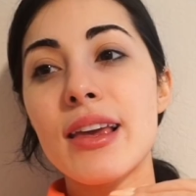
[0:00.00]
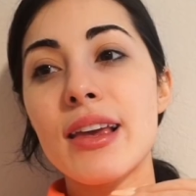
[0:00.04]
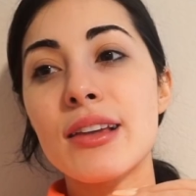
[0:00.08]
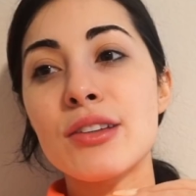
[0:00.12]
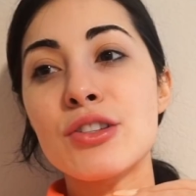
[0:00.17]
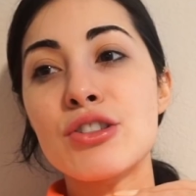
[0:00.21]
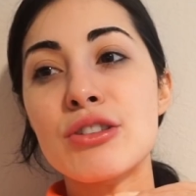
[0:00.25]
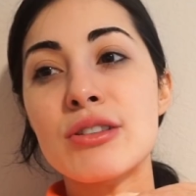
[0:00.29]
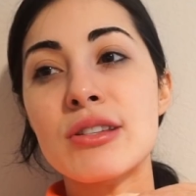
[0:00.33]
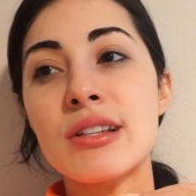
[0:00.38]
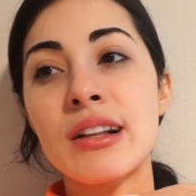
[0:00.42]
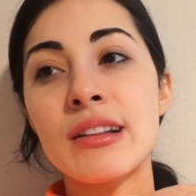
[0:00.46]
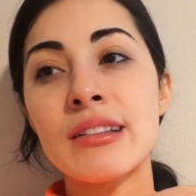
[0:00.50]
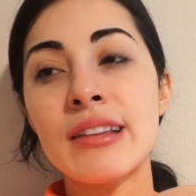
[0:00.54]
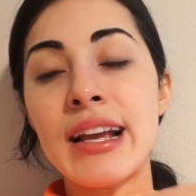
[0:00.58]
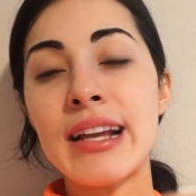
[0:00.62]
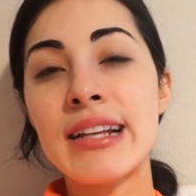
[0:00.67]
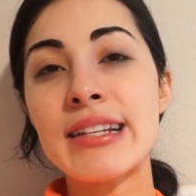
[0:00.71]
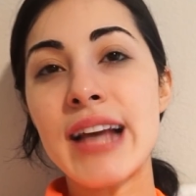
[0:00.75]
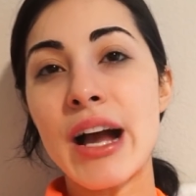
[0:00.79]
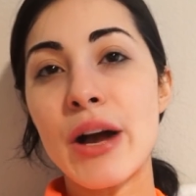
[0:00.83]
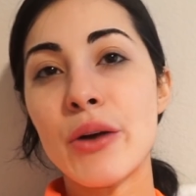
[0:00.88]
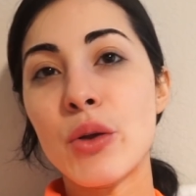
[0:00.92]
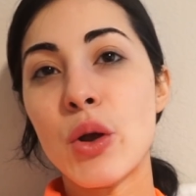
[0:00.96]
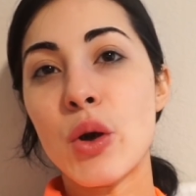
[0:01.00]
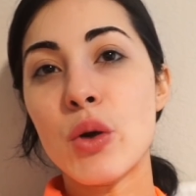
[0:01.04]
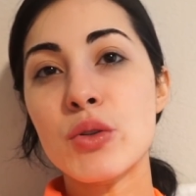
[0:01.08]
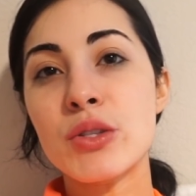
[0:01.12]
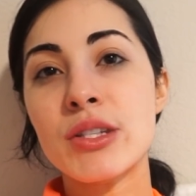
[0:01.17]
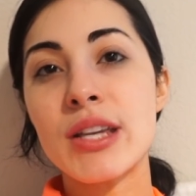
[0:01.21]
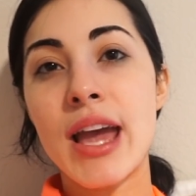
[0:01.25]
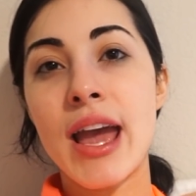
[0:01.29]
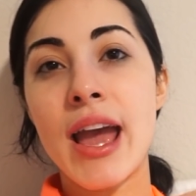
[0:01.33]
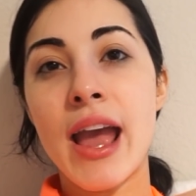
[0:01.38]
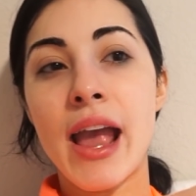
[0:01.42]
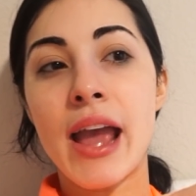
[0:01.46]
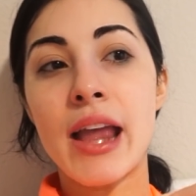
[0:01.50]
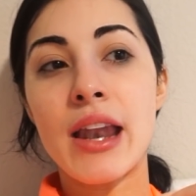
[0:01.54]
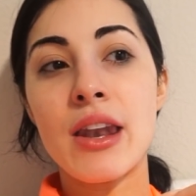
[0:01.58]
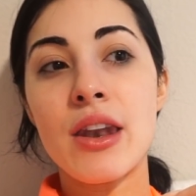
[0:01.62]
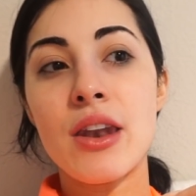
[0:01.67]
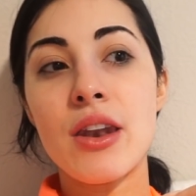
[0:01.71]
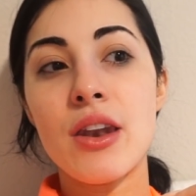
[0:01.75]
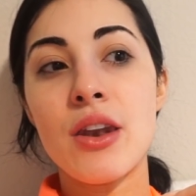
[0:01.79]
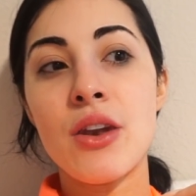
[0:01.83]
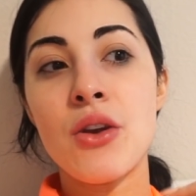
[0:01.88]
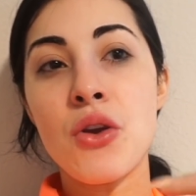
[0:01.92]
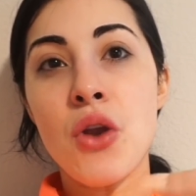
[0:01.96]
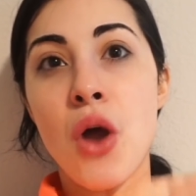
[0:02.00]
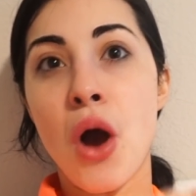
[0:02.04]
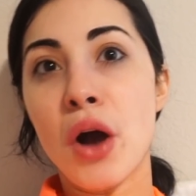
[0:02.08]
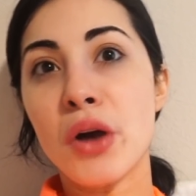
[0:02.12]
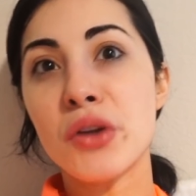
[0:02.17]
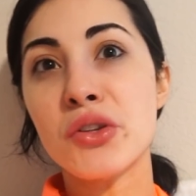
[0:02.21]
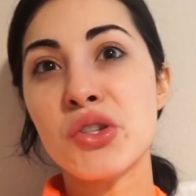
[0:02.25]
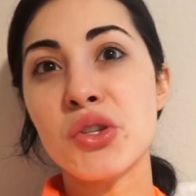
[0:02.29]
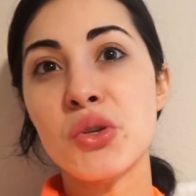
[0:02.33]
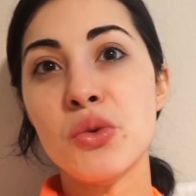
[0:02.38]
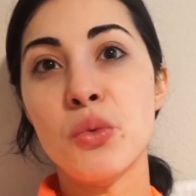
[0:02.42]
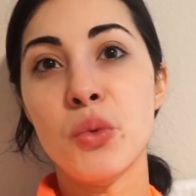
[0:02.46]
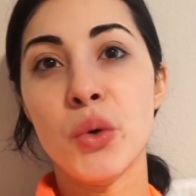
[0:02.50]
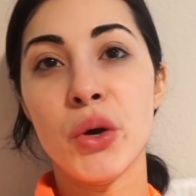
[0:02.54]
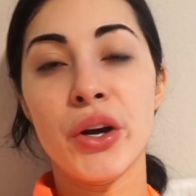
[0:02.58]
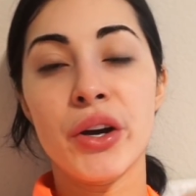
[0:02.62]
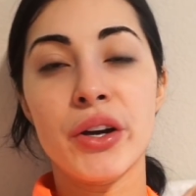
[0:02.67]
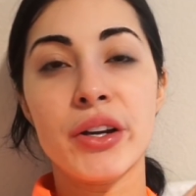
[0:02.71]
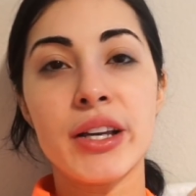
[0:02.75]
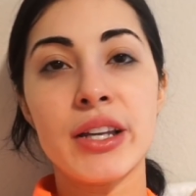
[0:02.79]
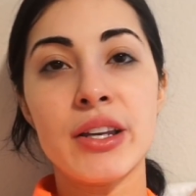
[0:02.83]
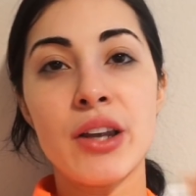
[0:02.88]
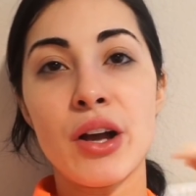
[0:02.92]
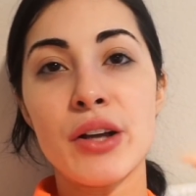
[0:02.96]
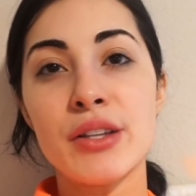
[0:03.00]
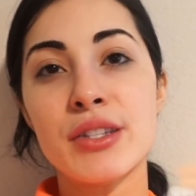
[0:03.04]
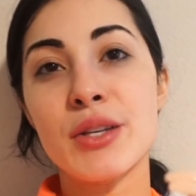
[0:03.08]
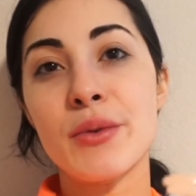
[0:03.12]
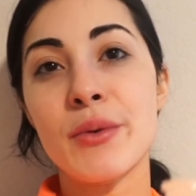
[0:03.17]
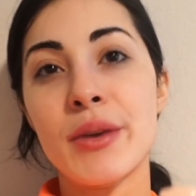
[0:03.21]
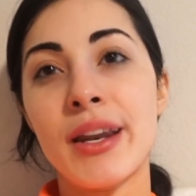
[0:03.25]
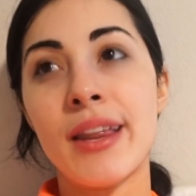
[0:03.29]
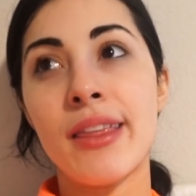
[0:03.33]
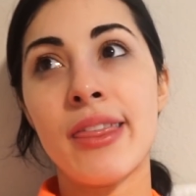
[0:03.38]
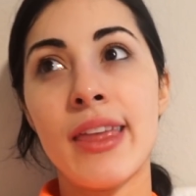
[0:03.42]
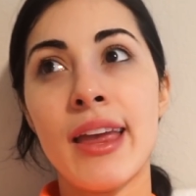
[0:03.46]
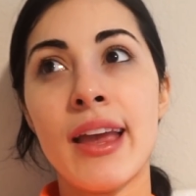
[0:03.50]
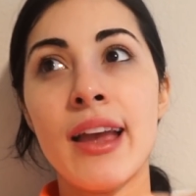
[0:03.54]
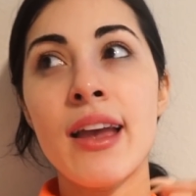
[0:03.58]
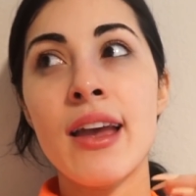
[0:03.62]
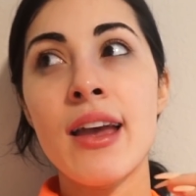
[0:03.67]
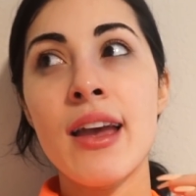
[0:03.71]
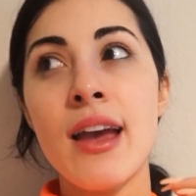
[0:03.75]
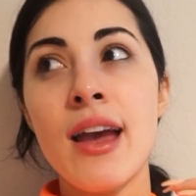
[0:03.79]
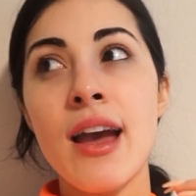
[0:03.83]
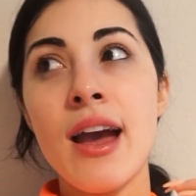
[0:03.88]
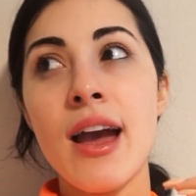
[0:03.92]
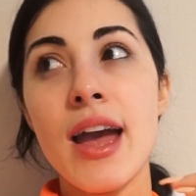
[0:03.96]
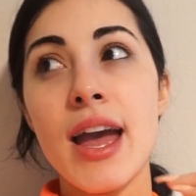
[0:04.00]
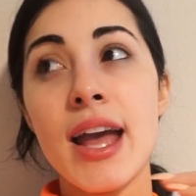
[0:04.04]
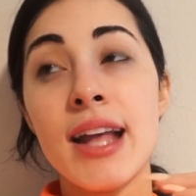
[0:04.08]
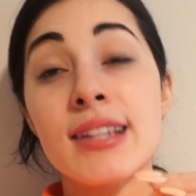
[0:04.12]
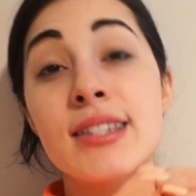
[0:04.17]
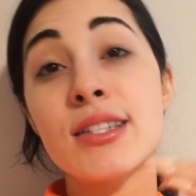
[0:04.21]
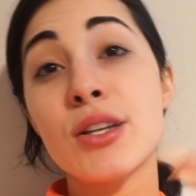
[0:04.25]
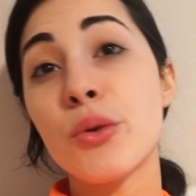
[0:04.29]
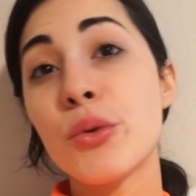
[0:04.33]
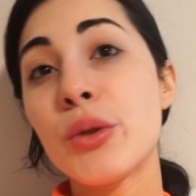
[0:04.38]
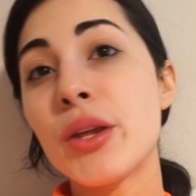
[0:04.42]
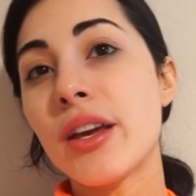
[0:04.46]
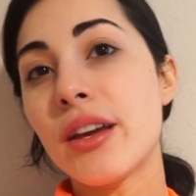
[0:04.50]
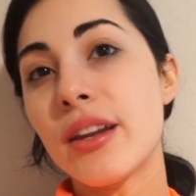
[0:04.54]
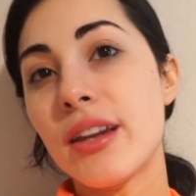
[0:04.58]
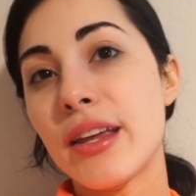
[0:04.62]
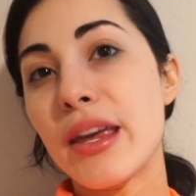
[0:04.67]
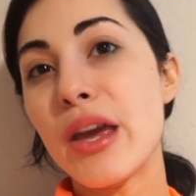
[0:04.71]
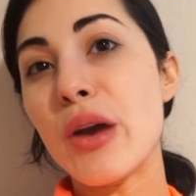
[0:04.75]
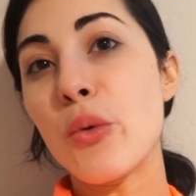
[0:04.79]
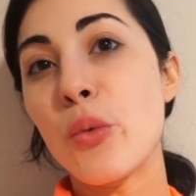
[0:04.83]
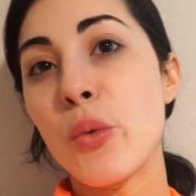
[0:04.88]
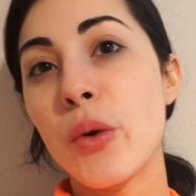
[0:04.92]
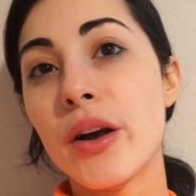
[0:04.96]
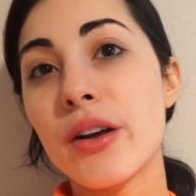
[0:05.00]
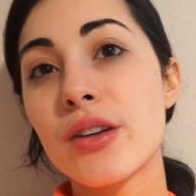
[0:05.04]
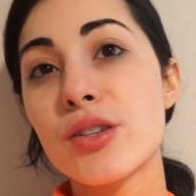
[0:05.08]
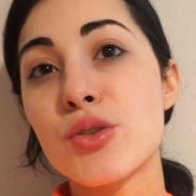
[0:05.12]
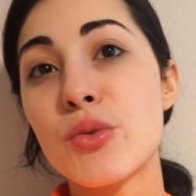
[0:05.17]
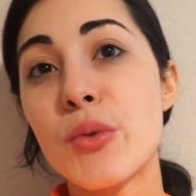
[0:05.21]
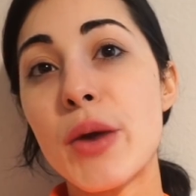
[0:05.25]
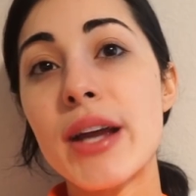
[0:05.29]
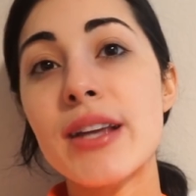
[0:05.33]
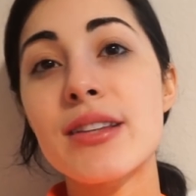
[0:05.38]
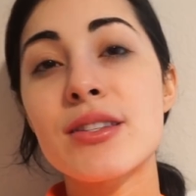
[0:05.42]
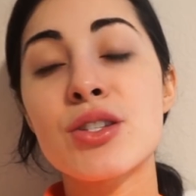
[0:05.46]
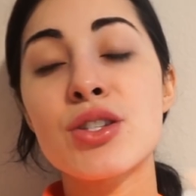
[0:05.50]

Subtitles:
just to lay down all day and not do work and not do anything, it's only going to get worse, right?